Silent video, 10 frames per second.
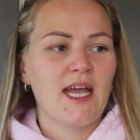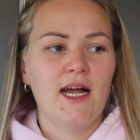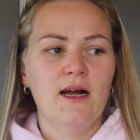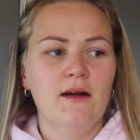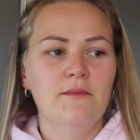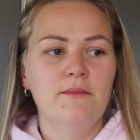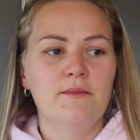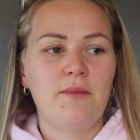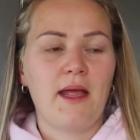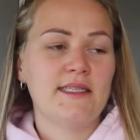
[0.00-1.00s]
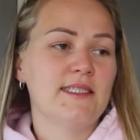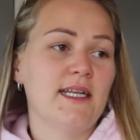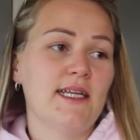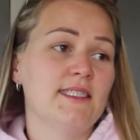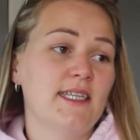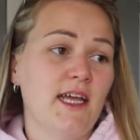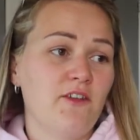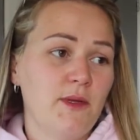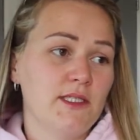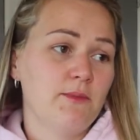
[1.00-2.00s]
um, basically today
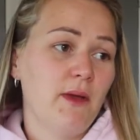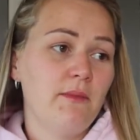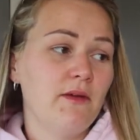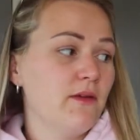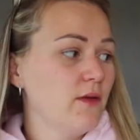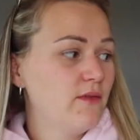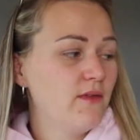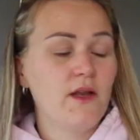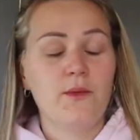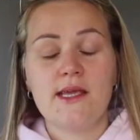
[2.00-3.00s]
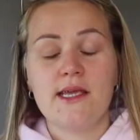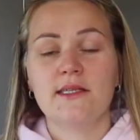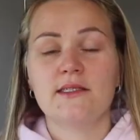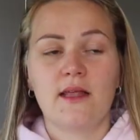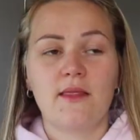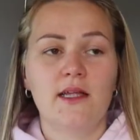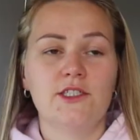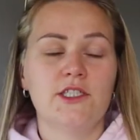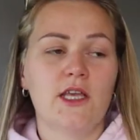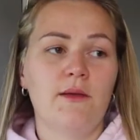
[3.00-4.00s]
I've been to baby group with Eloise and
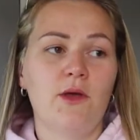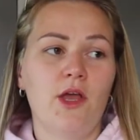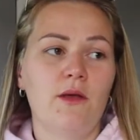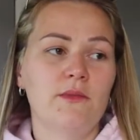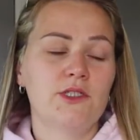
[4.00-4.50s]
then she came home,